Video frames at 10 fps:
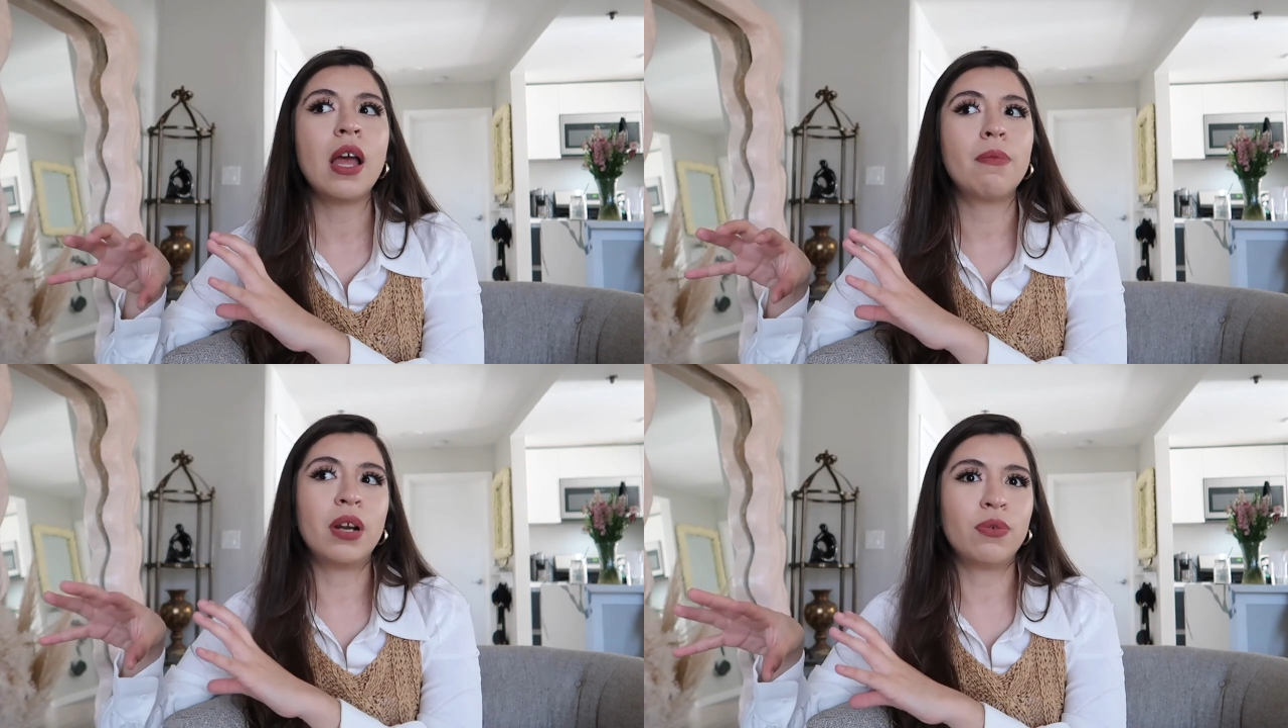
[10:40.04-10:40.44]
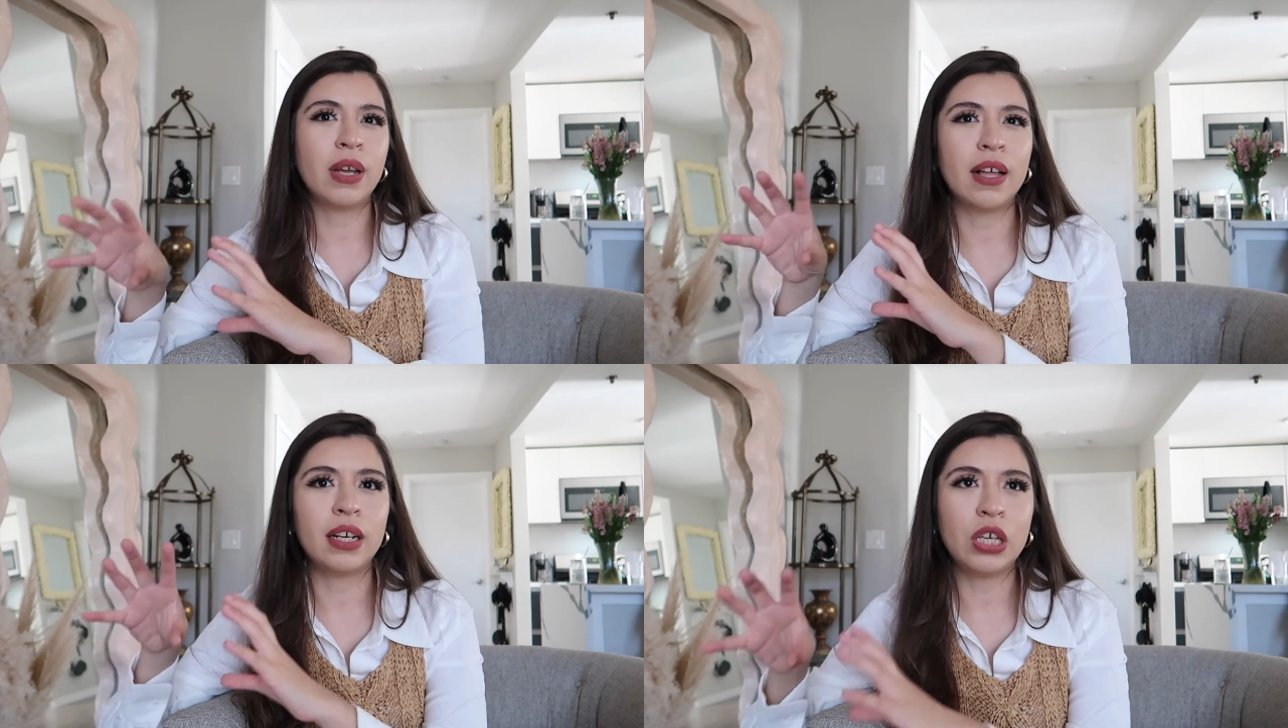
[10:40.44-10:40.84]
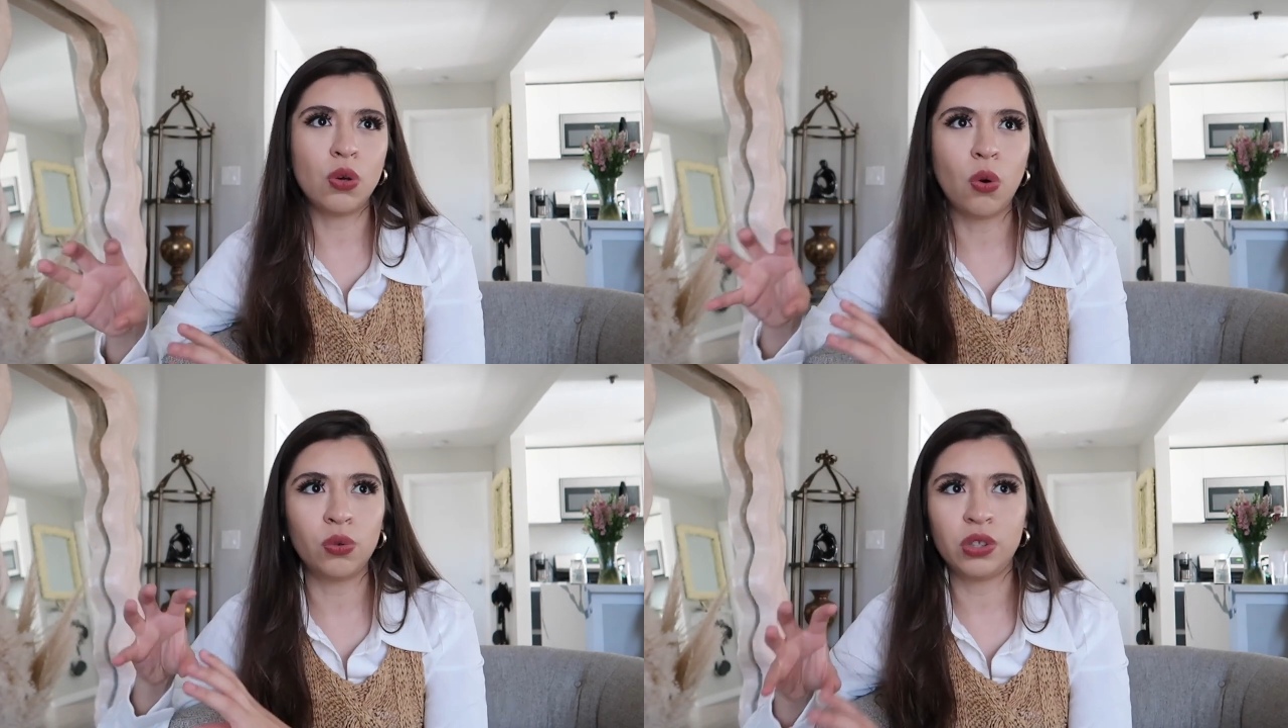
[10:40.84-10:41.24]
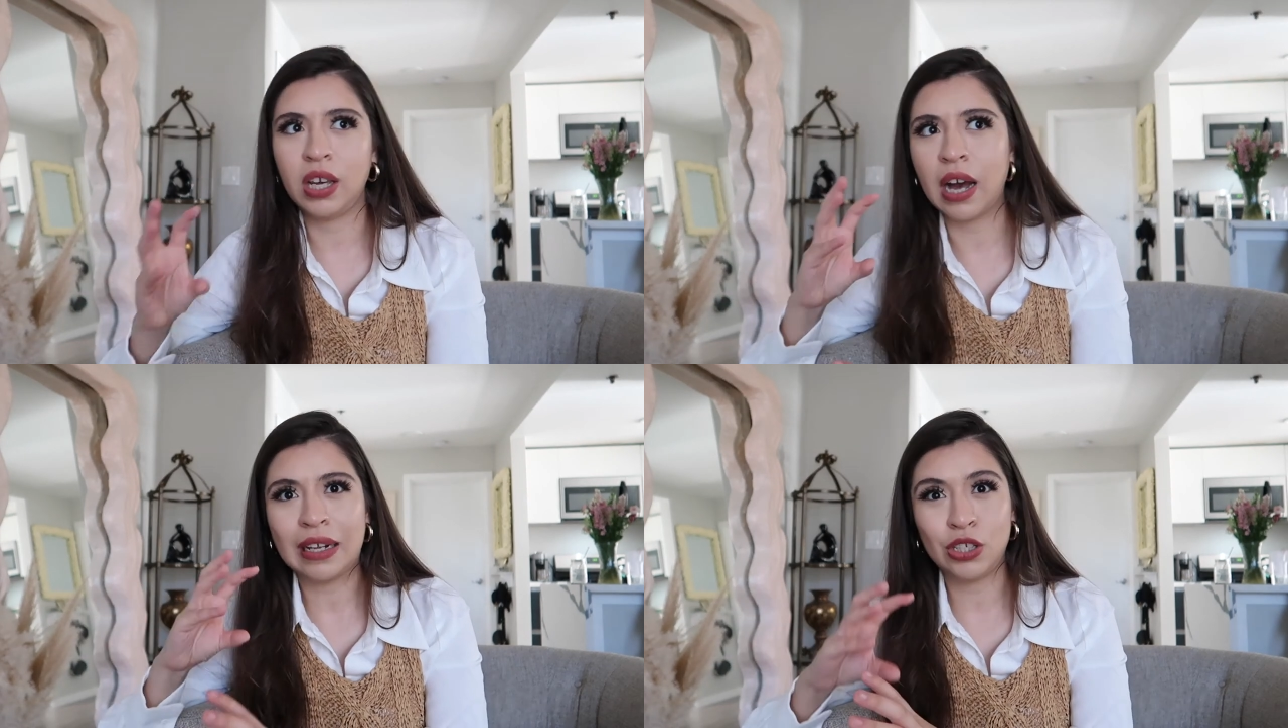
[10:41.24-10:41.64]
but in reality, you only
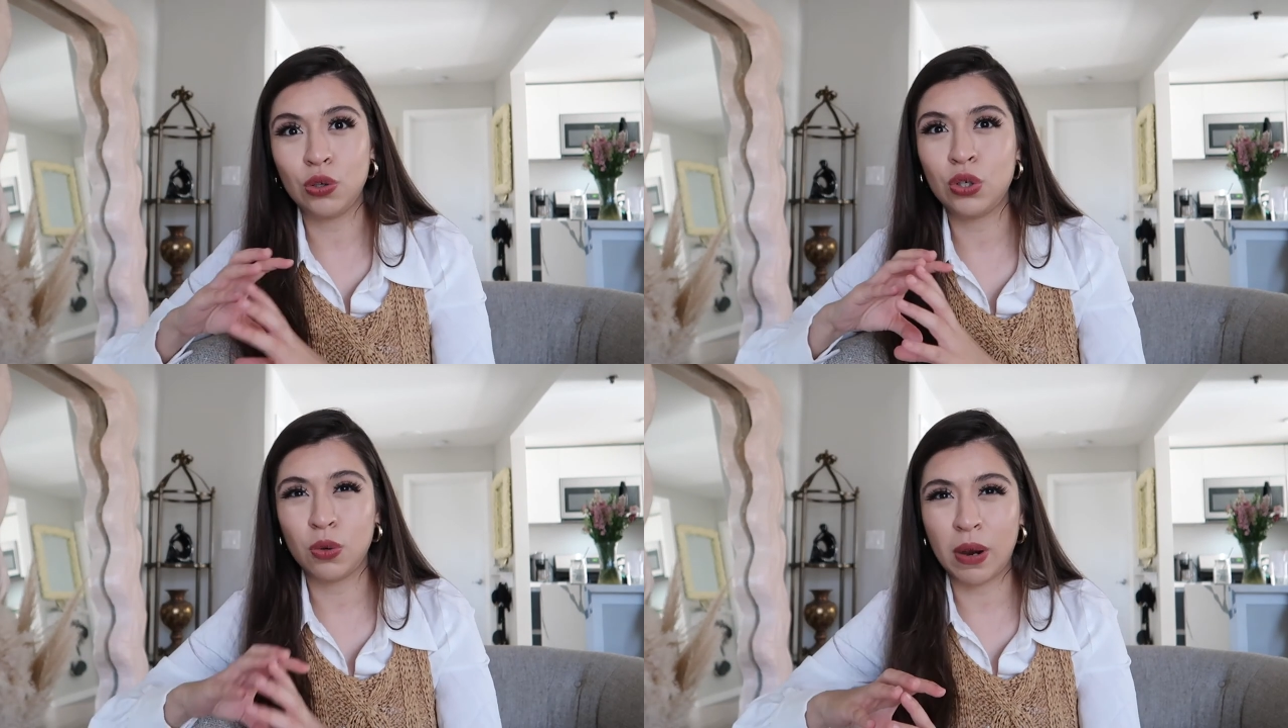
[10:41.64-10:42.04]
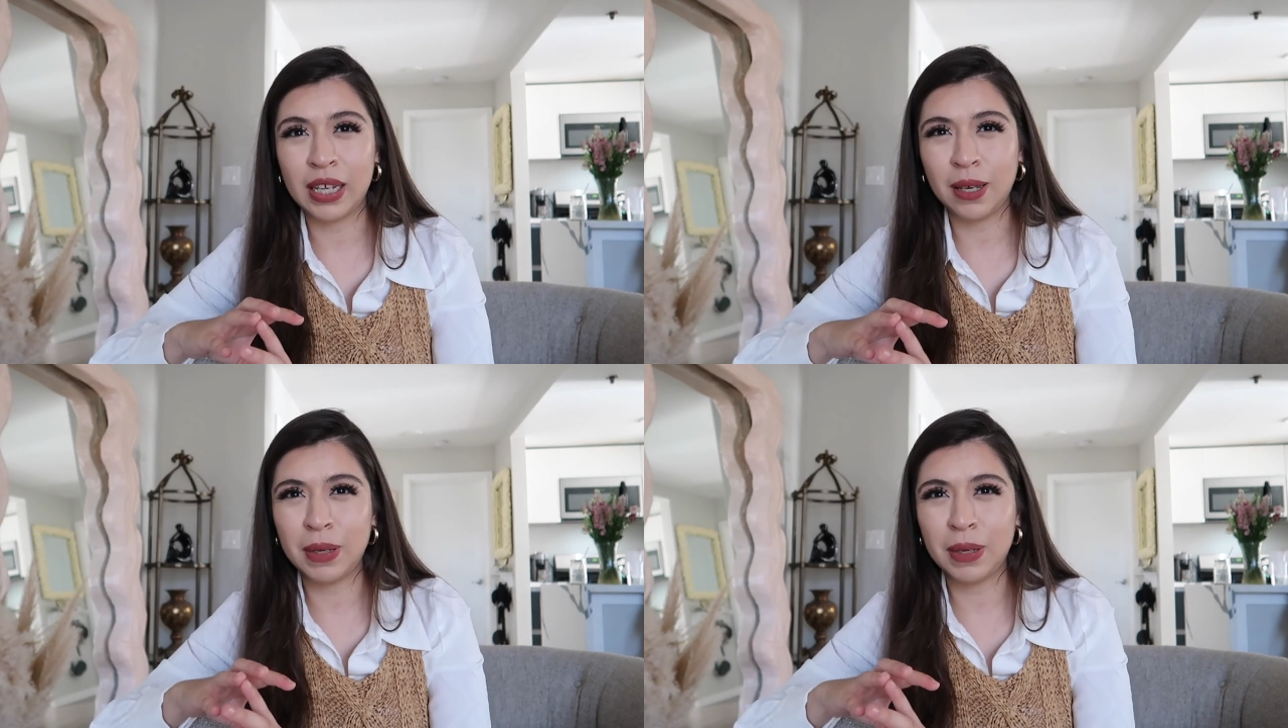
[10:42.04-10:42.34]
got $220